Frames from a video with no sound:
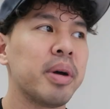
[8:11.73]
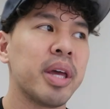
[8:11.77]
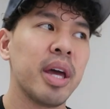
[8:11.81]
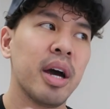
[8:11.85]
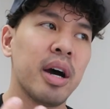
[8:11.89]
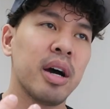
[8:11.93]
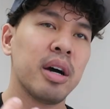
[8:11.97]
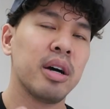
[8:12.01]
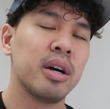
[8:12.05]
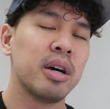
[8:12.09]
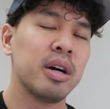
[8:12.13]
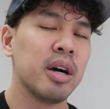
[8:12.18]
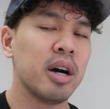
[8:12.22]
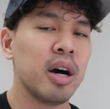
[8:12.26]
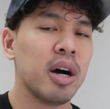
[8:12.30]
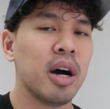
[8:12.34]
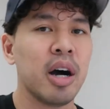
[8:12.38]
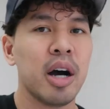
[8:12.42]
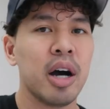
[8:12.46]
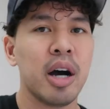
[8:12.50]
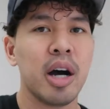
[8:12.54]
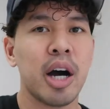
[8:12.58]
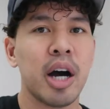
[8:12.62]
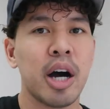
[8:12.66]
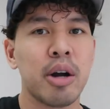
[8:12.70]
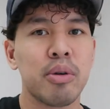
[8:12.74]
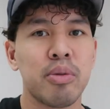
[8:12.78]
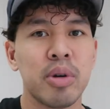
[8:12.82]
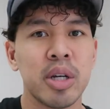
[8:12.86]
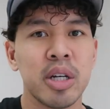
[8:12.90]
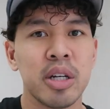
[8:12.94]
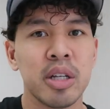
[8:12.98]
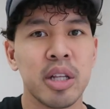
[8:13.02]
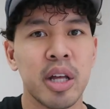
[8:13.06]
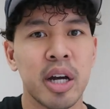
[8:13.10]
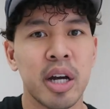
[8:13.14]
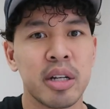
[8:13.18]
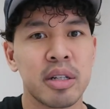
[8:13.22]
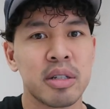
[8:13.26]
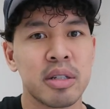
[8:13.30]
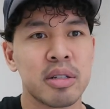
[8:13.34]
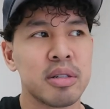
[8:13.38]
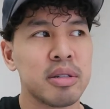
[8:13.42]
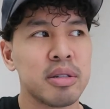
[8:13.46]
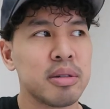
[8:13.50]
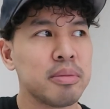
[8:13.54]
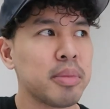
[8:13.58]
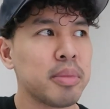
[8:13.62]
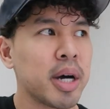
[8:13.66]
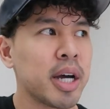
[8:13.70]
But yeah, uh, I really liked
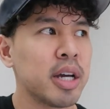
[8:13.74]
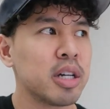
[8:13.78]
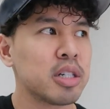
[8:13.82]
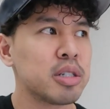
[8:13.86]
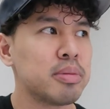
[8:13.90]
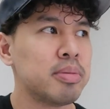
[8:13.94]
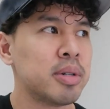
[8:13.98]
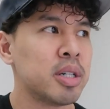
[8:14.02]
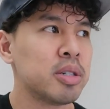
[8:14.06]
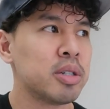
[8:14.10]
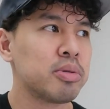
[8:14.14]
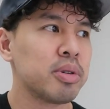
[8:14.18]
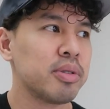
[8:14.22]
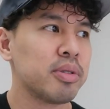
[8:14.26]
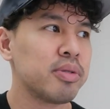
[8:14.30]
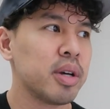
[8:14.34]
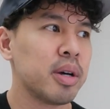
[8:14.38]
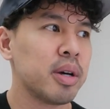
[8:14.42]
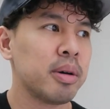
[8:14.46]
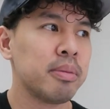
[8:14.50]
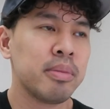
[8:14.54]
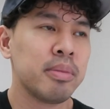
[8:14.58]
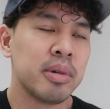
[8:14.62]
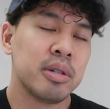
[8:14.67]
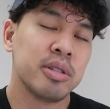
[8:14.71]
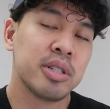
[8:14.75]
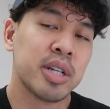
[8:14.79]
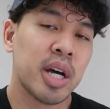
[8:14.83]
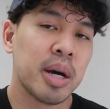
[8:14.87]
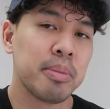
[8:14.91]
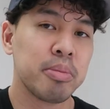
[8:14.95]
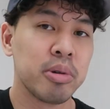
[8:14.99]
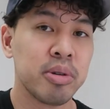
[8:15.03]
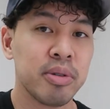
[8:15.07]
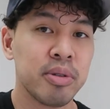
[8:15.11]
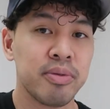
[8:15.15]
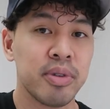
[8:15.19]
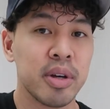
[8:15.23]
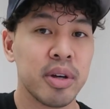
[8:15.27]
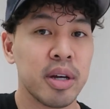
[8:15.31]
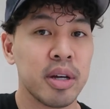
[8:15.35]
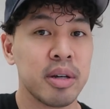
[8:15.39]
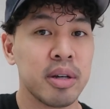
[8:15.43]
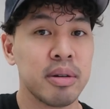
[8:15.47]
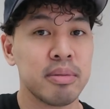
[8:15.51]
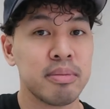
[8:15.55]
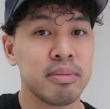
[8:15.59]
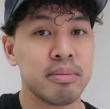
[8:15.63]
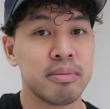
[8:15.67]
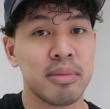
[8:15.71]
my experience with them. I was happy with
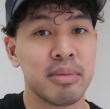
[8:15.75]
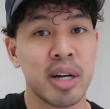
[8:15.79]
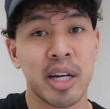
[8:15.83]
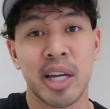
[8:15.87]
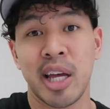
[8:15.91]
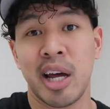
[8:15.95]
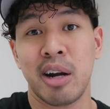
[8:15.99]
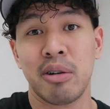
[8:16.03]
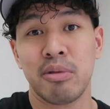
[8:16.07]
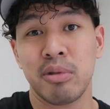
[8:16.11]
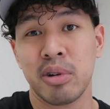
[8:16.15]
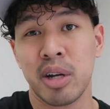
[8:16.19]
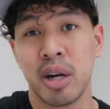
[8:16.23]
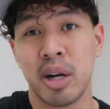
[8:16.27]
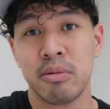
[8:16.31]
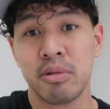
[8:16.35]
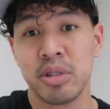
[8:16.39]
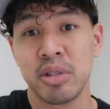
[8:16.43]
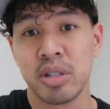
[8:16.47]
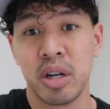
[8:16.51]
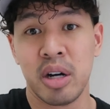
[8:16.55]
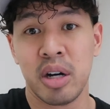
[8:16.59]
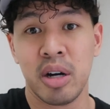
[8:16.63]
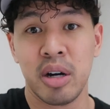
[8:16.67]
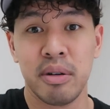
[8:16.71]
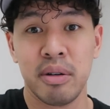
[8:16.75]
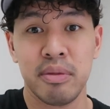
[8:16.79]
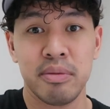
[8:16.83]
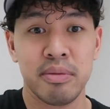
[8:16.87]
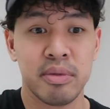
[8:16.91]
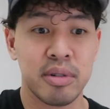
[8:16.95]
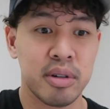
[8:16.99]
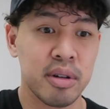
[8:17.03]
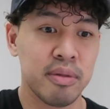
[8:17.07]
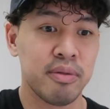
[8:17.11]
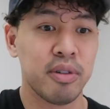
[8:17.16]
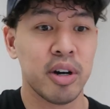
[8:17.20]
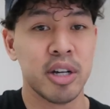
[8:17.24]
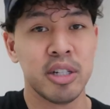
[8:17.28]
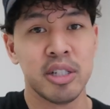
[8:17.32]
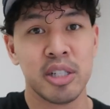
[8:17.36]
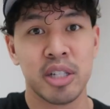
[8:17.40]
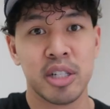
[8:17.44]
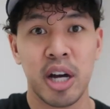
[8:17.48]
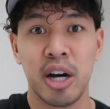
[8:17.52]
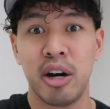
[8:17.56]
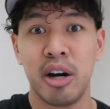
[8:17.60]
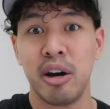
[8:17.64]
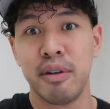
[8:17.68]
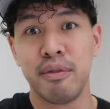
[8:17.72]
it. My account got resolved. The funds
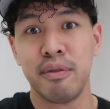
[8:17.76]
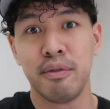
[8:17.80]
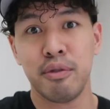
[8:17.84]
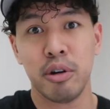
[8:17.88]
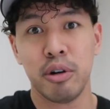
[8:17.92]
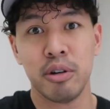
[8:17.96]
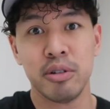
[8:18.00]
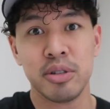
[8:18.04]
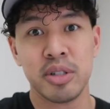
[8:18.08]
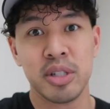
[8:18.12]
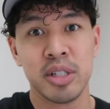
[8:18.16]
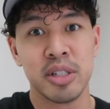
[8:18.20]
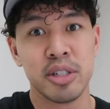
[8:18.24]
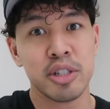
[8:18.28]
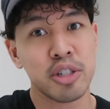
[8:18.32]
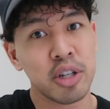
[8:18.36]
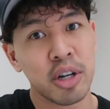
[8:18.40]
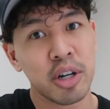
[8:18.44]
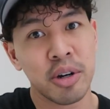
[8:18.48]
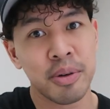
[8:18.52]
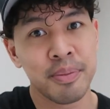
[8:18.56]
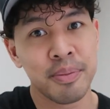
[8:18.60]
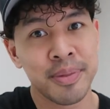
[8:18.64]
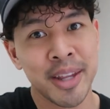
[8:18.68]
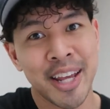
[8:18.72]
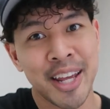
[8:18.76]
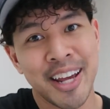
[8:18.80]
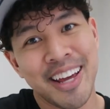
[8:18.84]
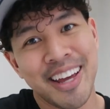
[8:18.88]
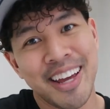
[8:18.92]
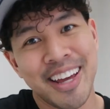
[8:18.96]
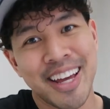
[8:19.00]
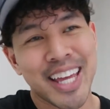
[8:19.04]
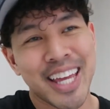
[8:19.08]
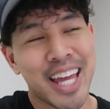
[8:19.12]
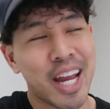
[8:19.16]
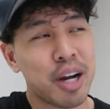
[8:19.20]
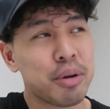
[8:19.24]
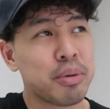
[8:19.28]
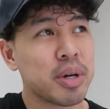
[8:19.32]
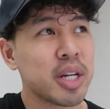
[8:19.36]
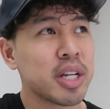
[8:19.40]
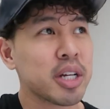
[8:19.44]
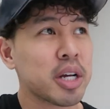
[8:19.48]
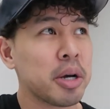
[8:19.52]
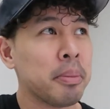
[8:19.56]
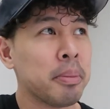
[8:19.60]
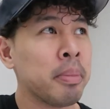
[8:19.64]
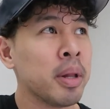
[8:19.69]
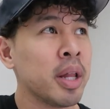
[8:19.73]
got unfrozen. So can't
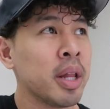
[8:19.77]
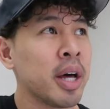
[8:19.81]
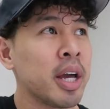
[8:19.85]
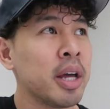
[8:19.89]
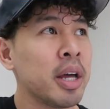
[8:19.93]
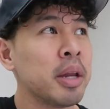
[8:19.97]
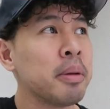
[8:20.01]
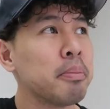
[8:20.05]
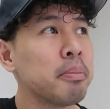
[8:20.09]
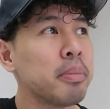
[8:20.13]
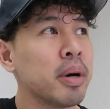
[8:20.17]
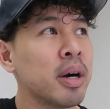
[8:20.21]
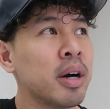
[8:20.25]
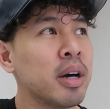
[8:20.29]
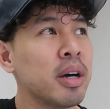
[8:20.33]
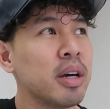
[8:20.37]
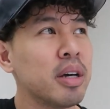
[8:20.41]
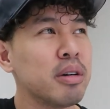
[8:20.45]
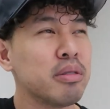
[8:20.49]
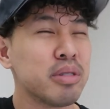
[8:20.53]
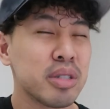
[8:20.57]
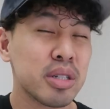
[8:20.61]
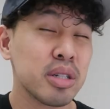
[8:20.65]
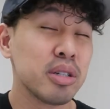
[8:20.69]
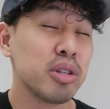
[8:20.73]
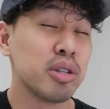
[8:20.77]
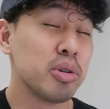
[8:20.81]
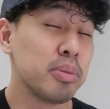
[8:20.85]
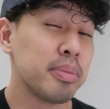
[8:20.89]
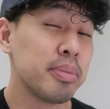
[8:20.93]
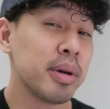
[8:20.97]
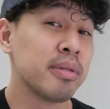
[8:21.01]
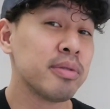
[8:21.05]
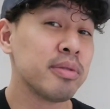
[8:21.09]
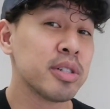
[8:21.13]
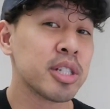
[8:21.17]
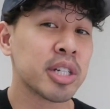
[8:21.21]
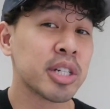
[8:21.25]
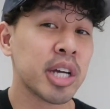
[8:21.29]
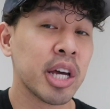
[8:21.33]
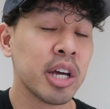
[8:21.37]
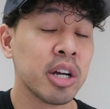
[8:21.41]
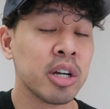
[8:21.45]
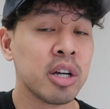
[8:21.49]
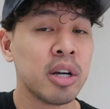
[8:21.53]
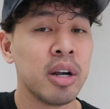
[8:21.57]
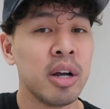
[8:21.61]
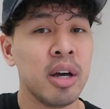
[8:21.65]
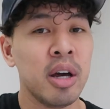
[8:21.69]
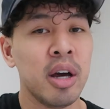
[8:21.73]
really complain, but it was a little bit of a
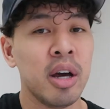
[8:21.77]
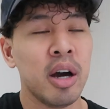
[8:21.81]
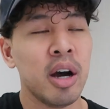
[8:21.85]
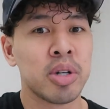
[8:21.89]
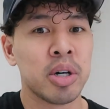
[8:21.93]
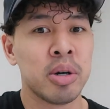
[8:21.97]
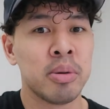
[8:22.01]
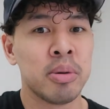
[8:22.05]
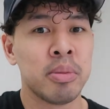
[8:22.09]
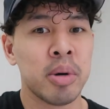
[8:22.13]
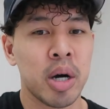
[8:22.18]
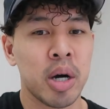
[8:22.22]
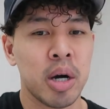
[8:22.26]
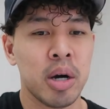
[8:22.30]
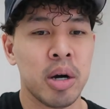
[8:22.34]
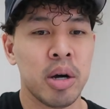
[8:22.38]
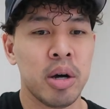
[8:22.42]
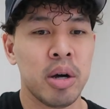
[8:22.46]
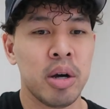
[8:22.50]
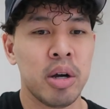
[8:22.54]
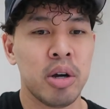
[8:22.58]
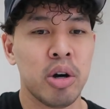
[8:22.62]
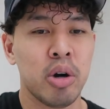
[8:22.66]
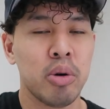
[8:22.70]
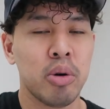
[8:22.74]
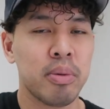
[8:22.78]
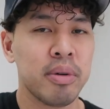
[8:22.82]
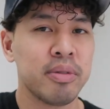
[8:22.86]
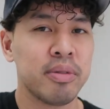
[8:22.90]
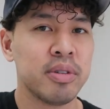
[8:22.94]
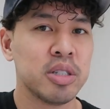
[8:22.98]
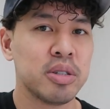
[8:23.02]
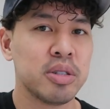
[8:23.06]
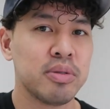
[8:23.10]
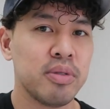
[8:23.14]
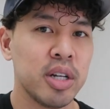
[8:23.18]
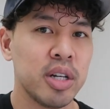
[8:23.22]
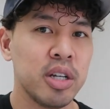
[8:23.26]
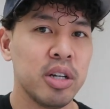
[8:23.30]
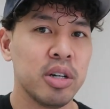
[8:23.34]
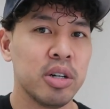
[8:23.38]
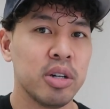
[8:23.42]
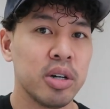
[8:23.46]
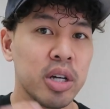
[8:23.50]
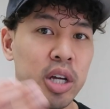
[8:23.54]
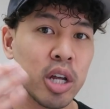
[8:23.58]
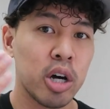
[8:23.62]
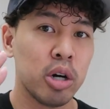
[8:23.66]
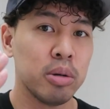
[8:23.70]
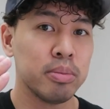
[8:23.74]
scare. So um, I hope with this video,
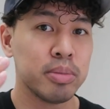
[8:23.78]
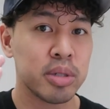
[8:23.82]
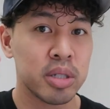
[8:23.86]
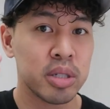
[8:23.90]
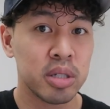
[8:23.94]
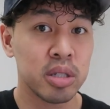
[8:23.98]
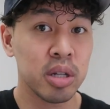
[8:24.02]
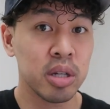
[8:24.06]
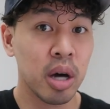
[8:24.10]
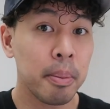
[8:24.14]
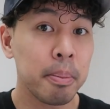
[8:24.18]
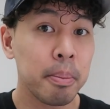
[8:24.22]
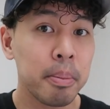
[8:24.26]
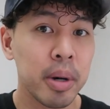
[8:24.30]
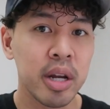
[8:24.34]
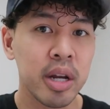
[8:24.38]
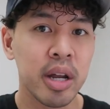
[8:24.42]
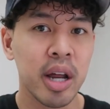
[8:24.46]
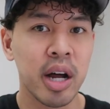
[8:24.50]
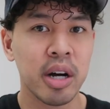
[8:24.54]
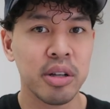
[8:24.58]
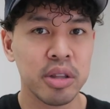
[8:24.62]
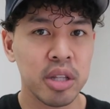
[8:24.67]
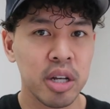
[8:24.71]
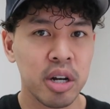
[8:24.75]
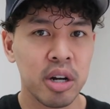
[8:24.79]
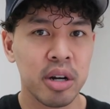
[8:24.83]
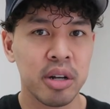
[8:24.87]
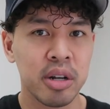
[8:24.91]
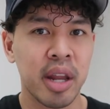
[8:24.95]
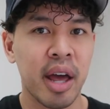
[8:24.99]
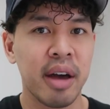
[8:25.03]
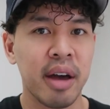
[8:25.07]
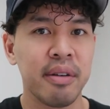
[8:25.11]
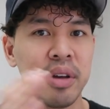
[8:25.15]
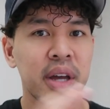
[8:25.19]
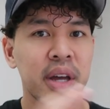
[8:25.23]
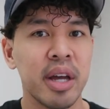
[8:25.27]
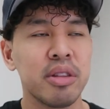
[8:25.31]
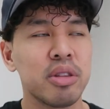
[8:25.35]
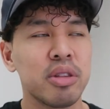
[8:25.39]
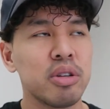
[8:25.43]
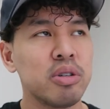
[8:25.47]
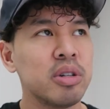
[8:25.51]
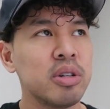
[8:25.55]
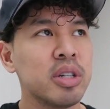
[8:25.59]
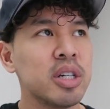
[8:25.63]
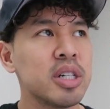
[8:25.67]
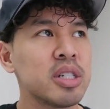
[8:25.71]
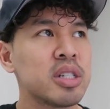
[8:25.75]
it helps somebody out there navigate
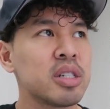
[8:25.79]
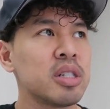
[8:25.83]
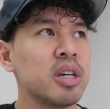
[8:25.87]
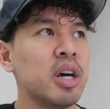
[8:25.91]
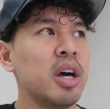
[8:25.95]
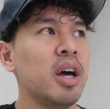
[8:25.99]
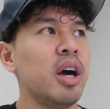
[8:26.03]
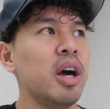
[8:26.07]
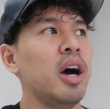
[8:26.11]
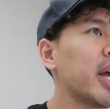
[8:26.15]
through this.